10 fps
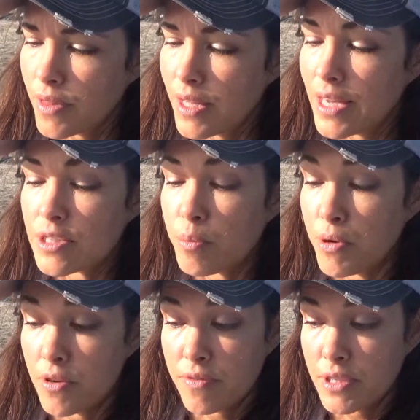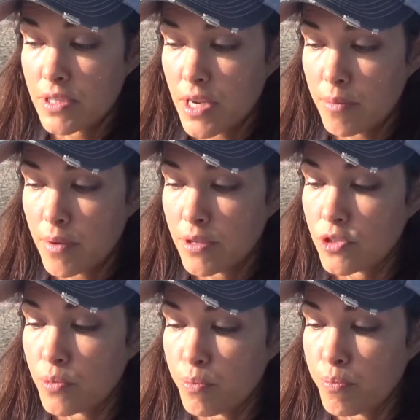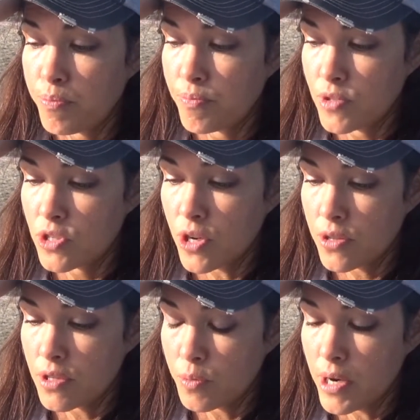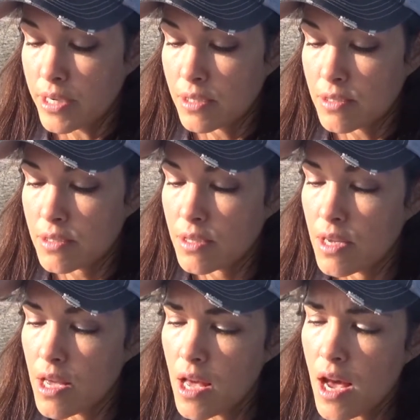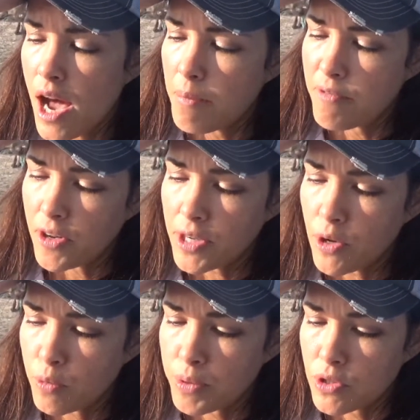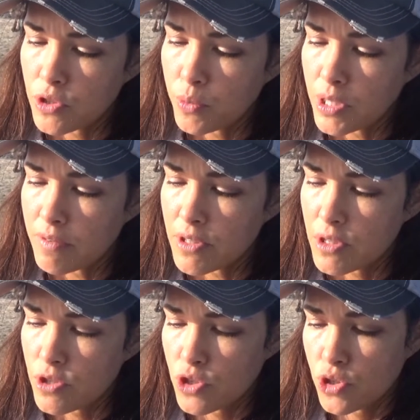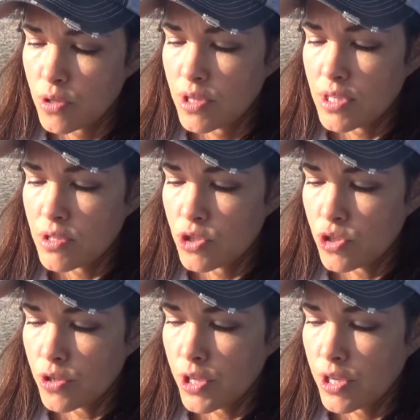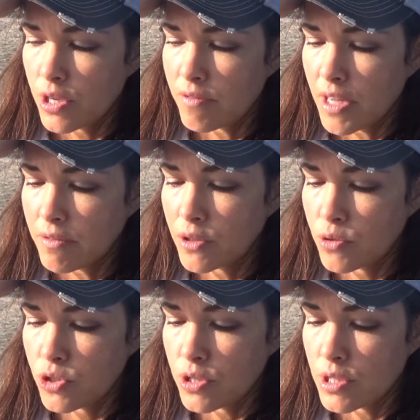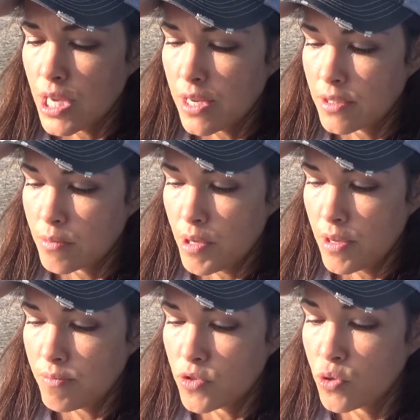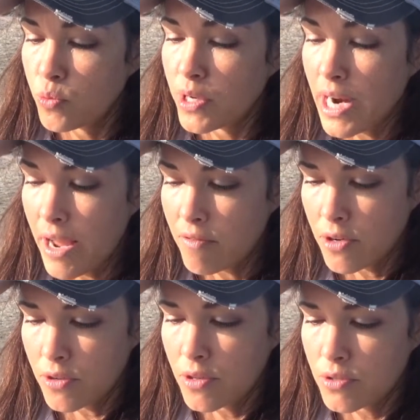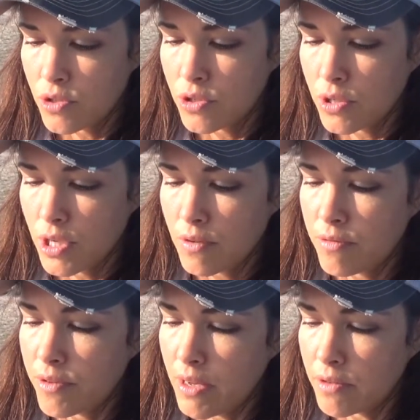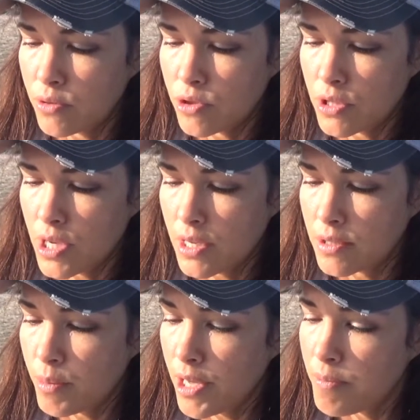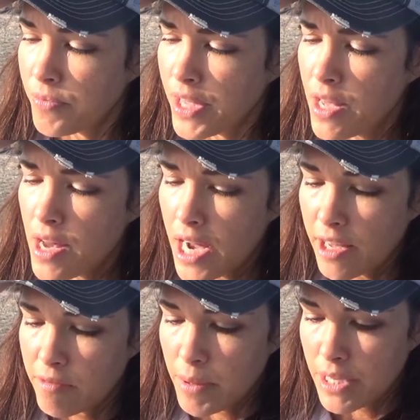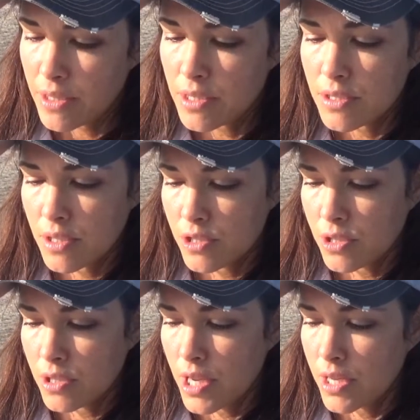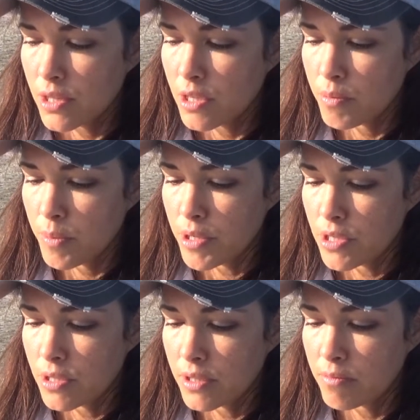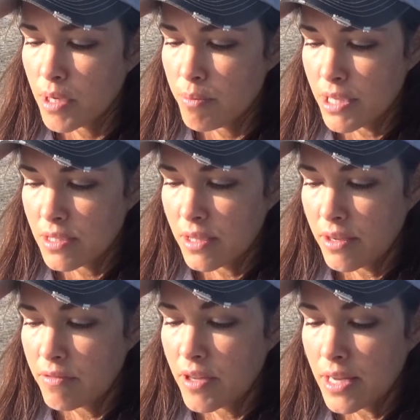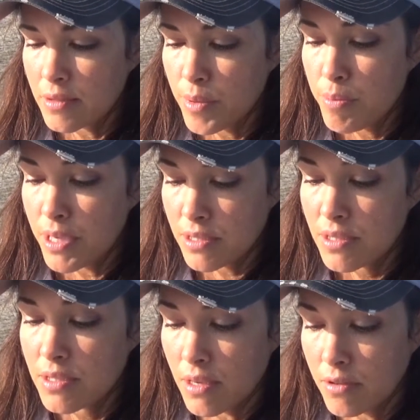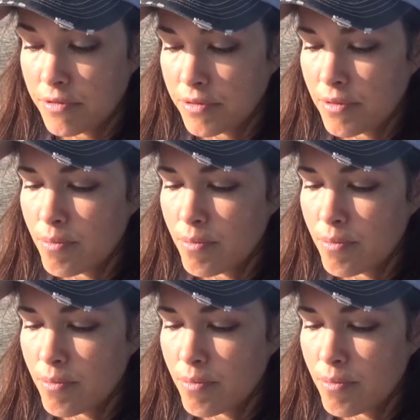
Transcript: It's a perfect time to start this practice. I'm very open to whatever this journey of evolution takes me, to wherever this journey of evolution takes me. I have made the decision and the commitment to live my best life as my best self,